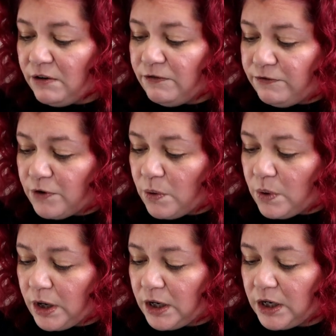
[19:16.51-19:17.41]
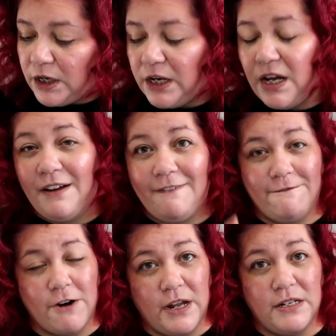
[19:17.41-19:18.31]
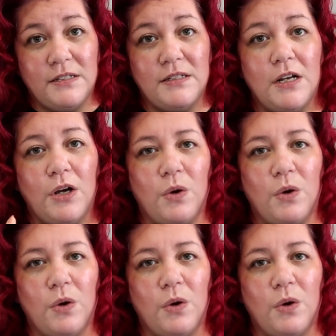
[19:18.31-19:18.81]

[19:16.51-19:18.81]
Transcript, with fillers: for Friends,